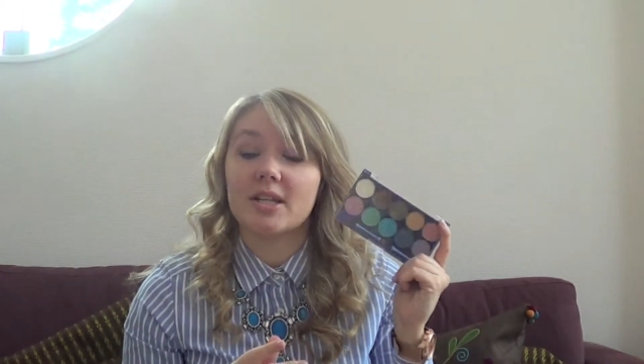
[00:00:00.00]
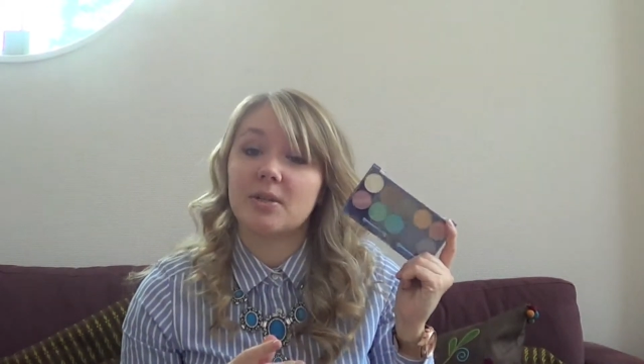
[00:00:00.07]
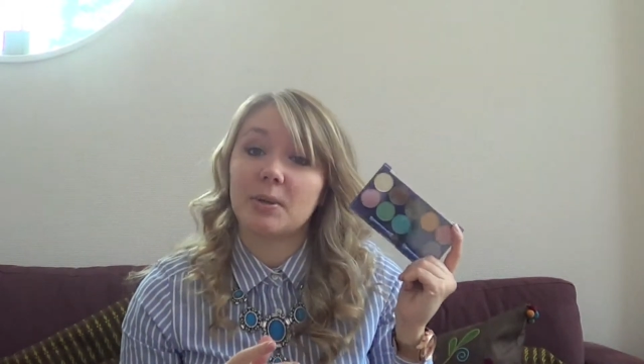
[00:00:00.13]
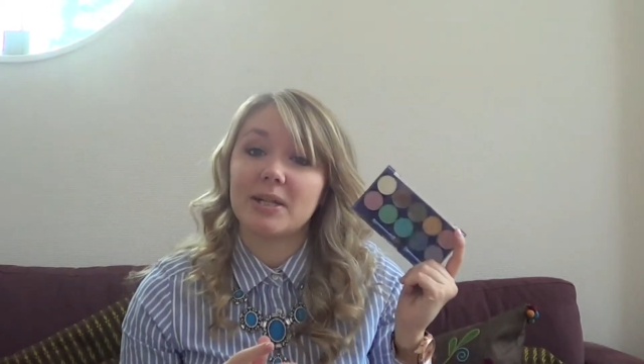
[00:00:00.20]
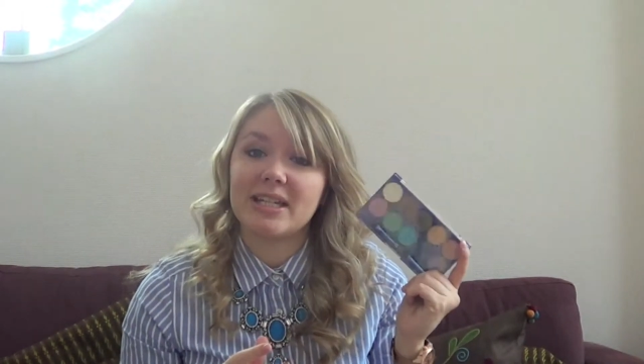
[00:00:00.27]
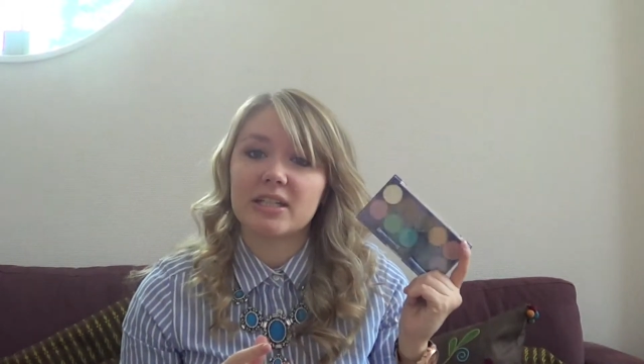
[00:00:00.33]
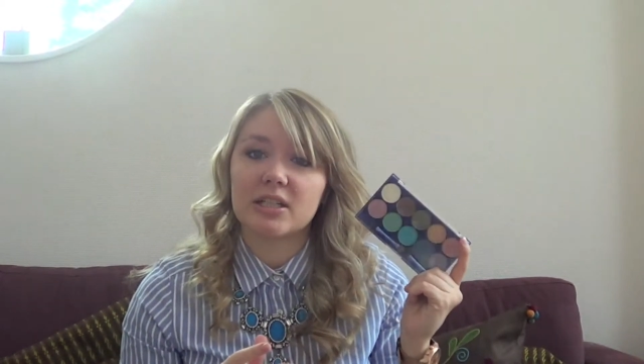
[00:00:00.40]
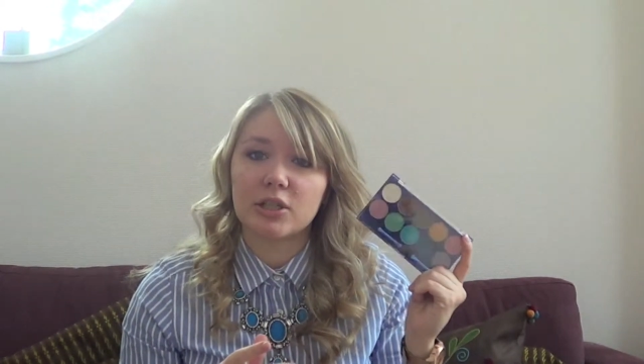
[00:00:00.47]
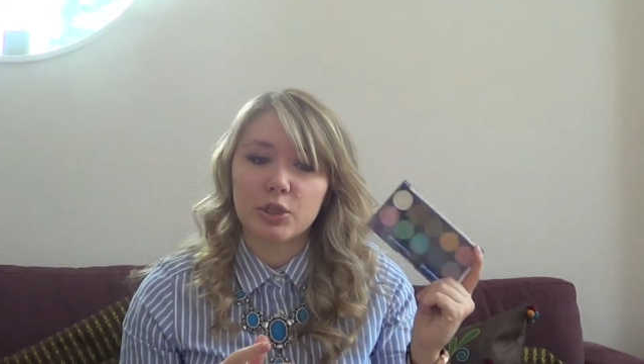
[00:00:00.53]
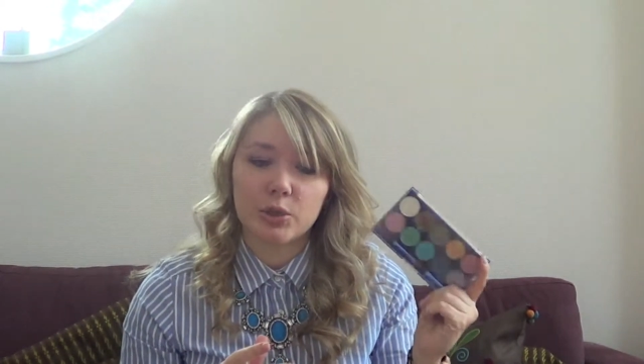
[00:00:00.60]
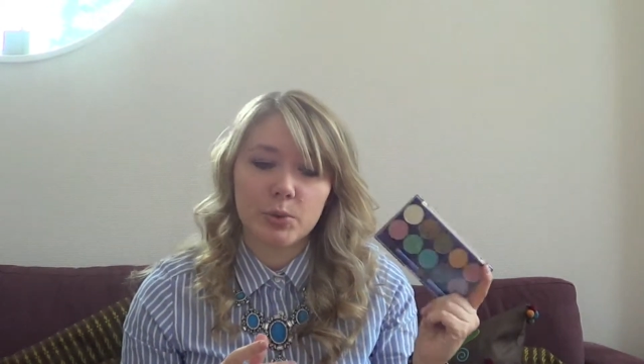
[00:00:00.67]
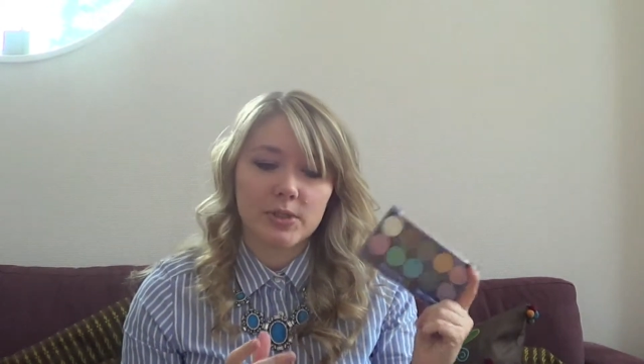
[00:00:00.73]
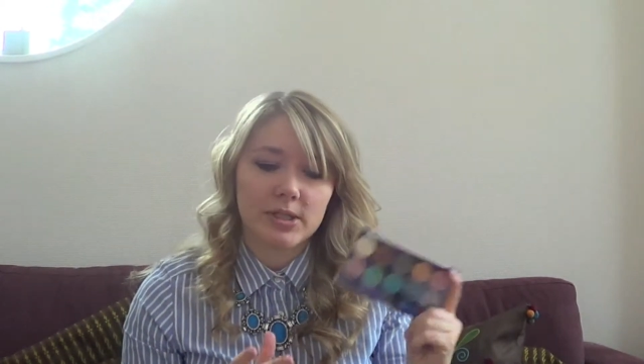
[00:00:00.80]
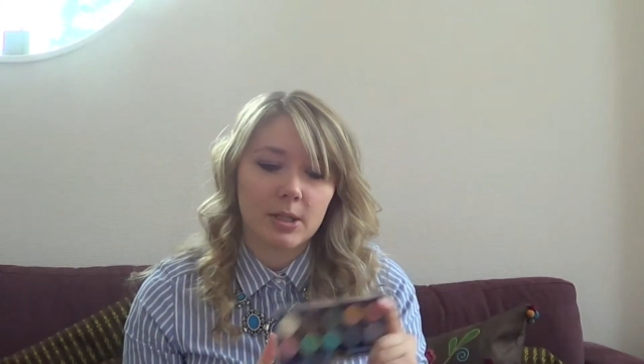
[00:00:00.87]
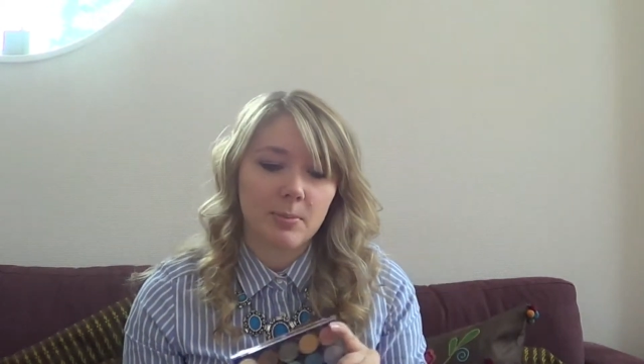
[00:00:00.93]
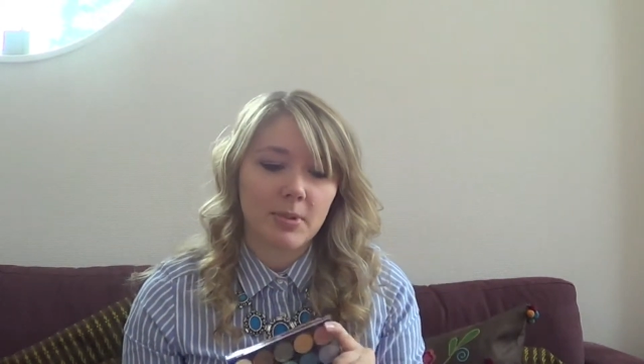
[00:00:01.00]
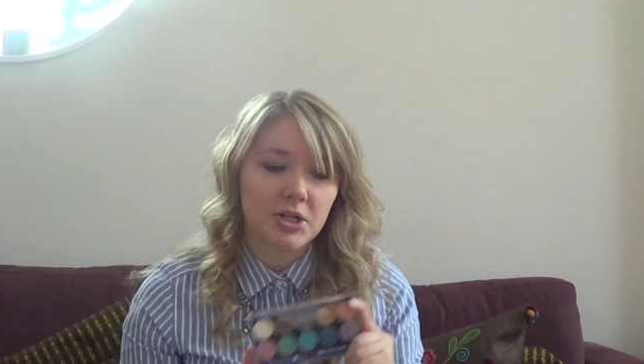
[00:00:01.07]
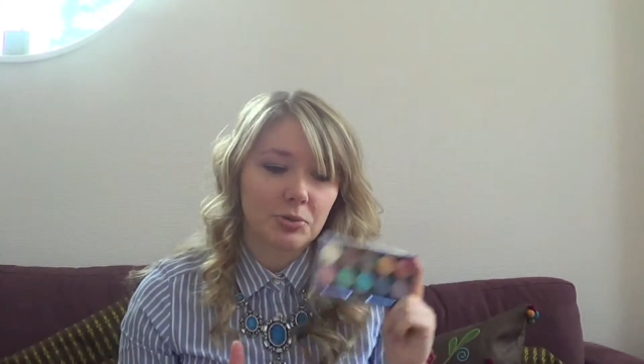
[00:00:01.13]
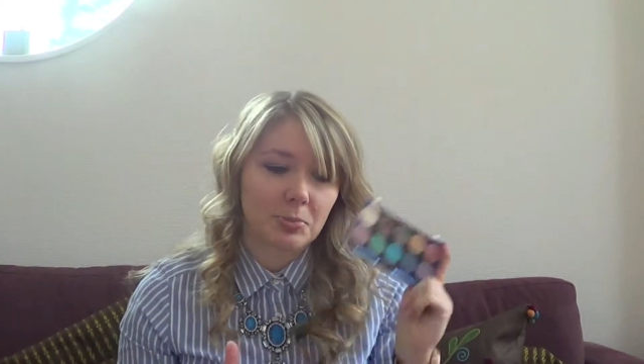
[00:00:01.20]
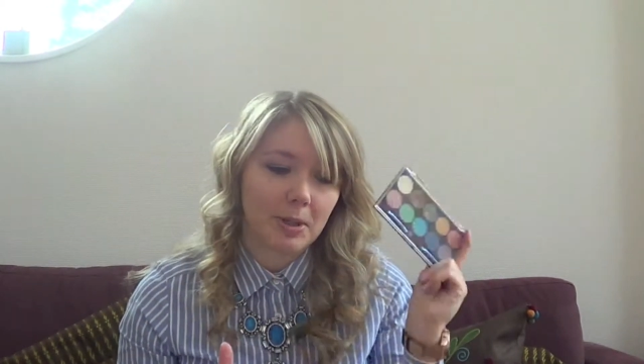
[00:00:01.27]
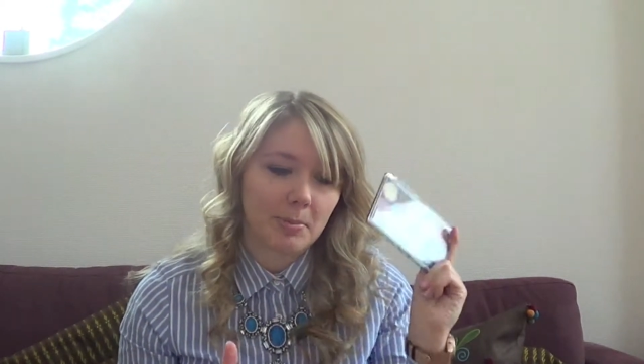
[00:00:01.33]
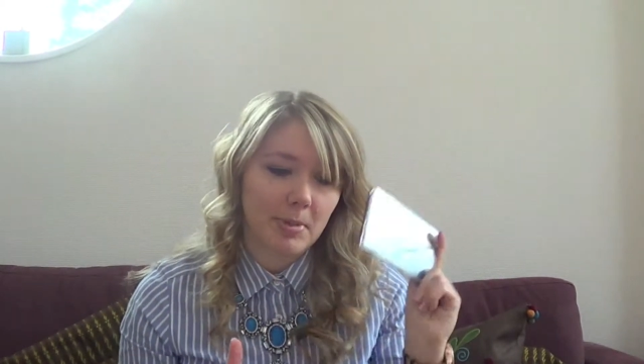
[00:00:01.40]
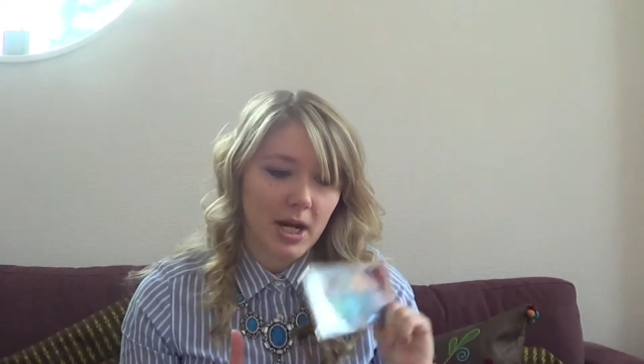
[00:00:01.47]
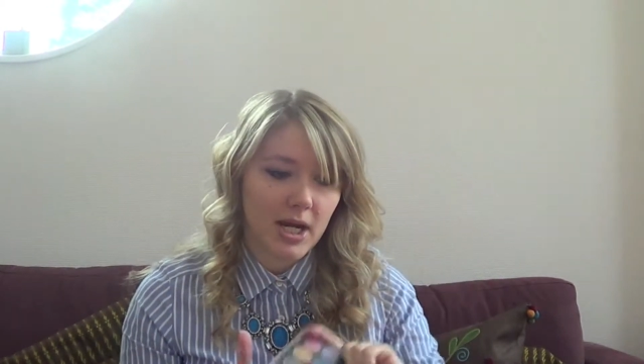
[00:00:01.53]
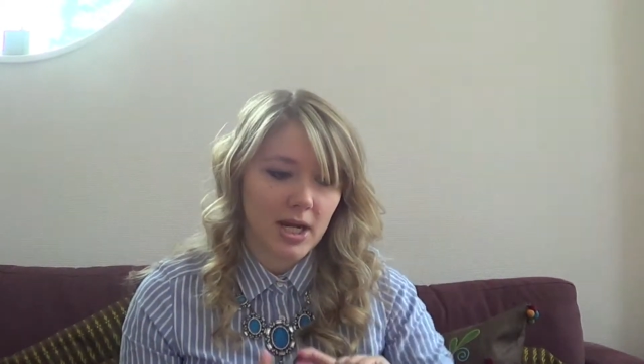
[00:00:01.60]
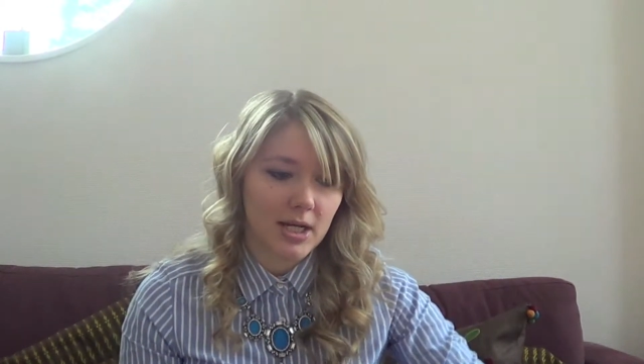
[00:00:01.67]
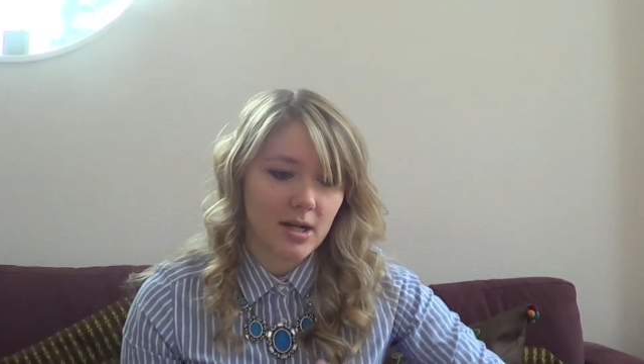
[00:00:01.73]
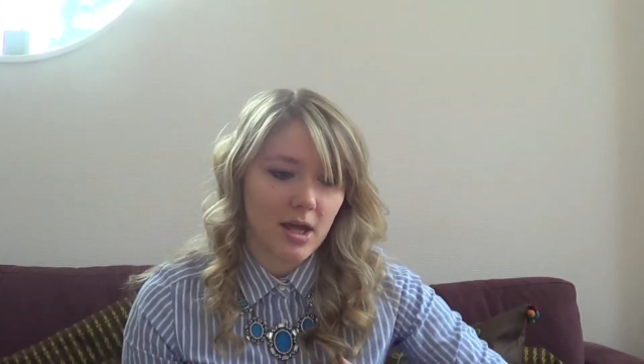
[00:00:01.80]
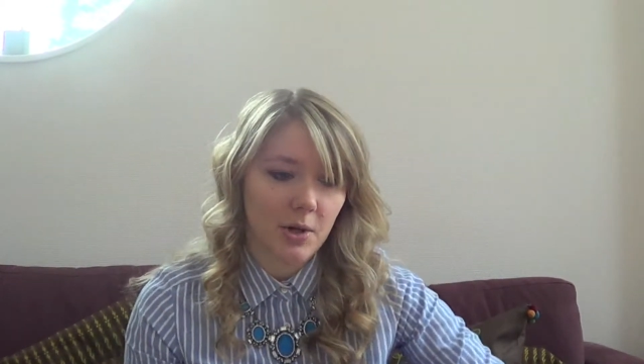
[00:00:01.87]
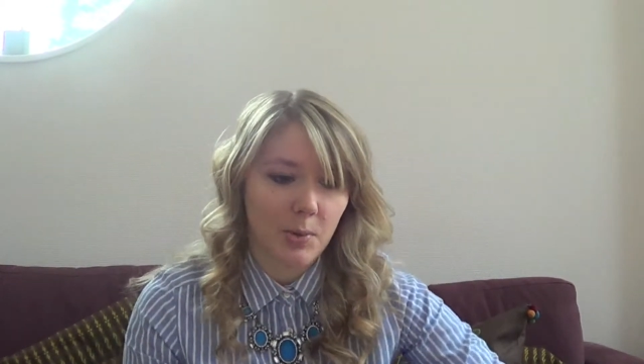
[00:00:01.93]
so I didn't lose that much by buying
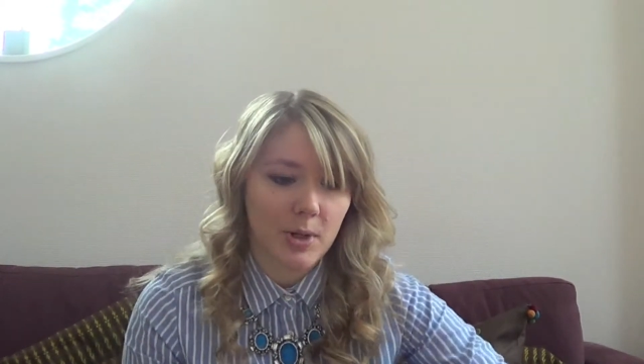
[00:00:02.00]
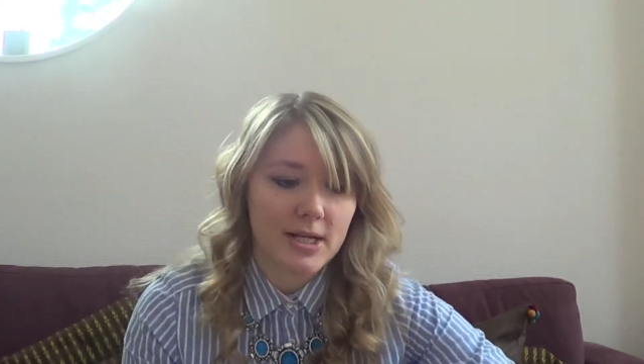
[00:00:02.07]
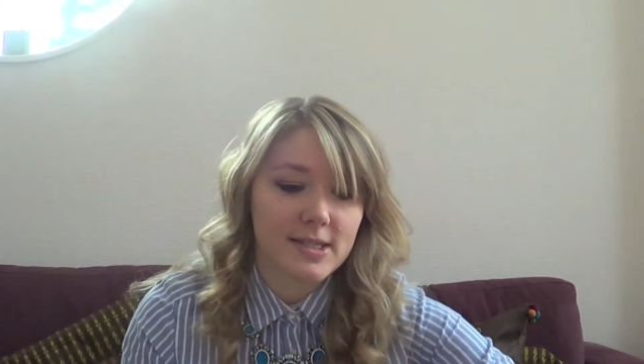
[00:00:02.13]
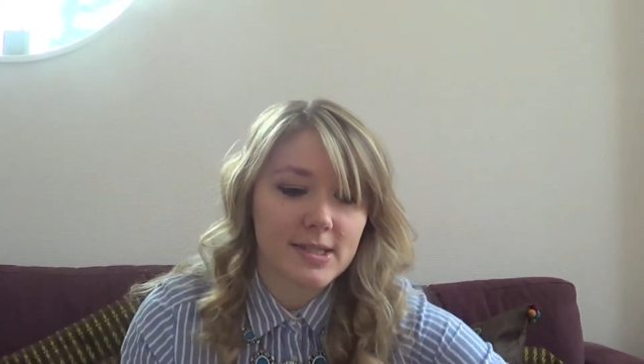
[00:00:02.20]
it anyway,